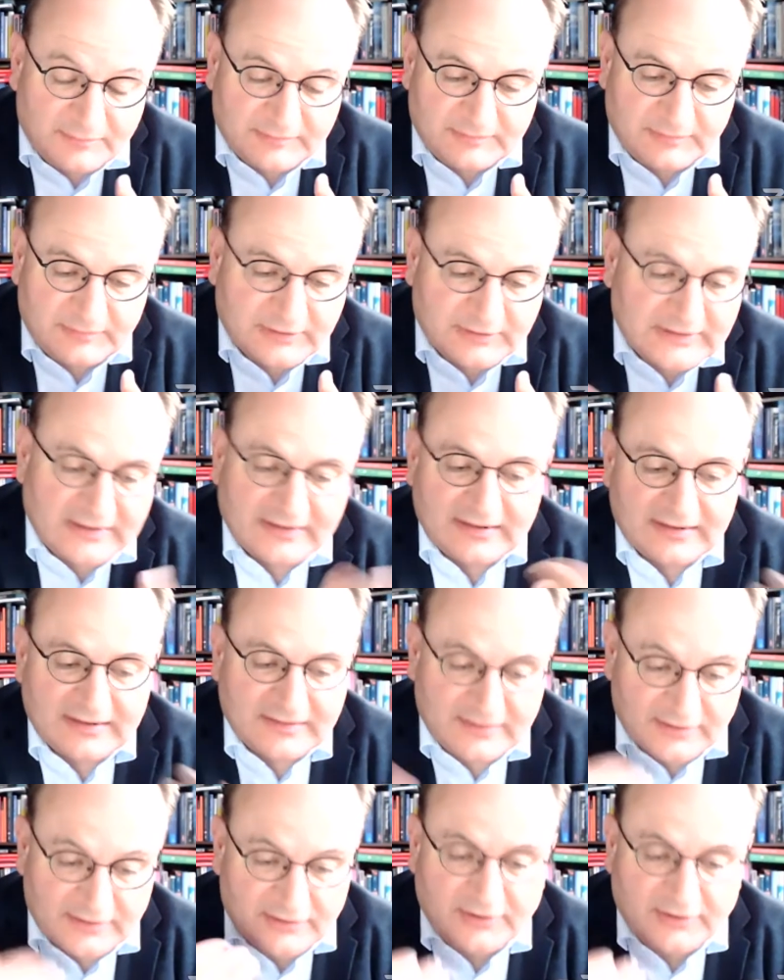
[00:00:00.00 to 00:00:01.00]
what are
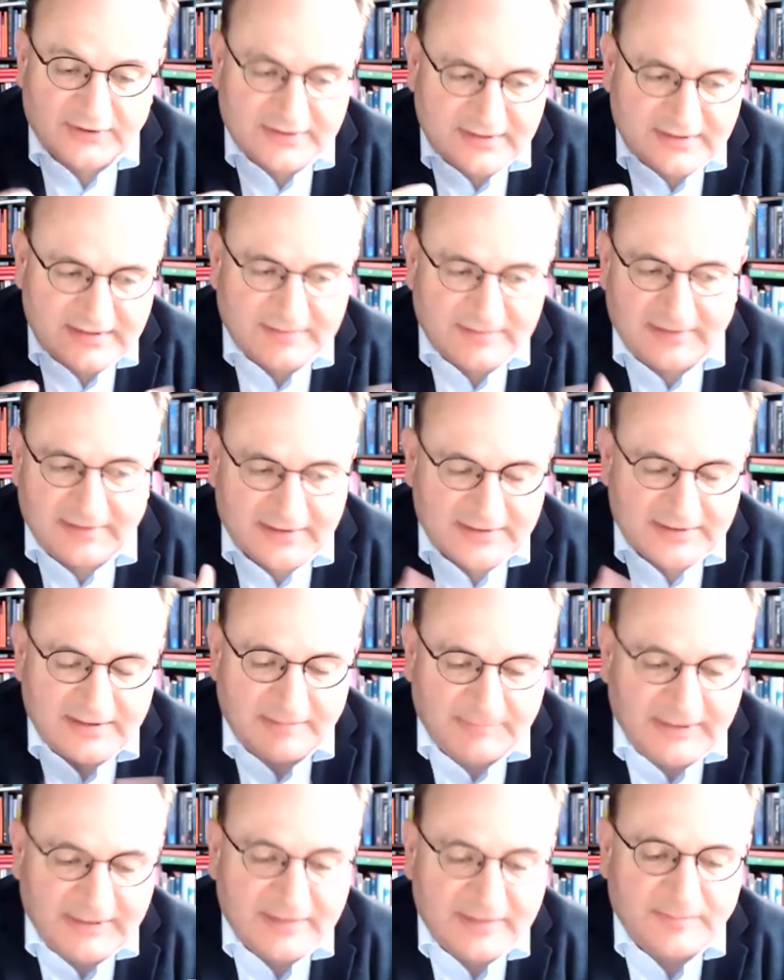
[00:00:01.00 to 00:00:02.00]
the, the costs, the
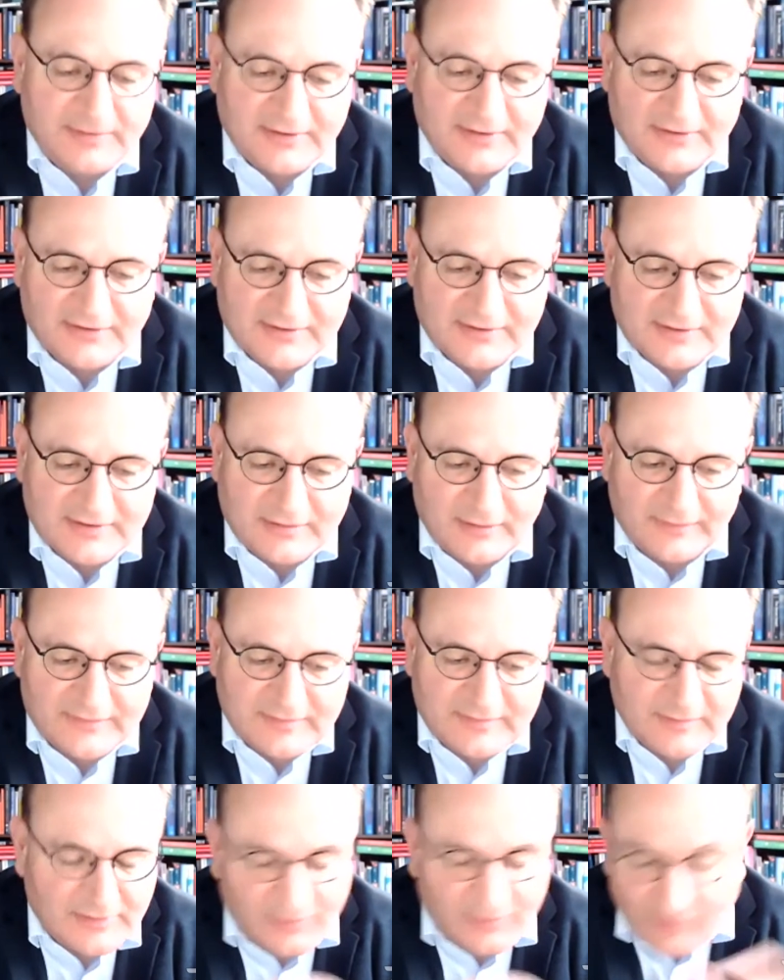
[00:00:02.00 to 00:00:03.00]
marginal abatement cost
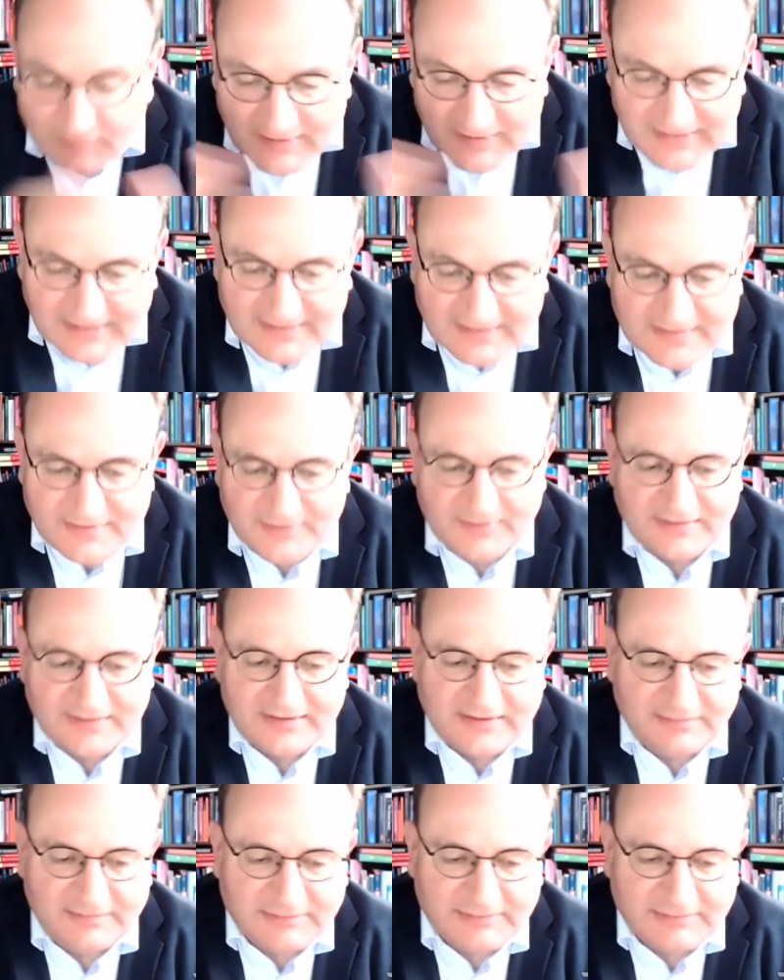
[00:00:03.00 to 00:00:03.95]
curves with all the uncertainty?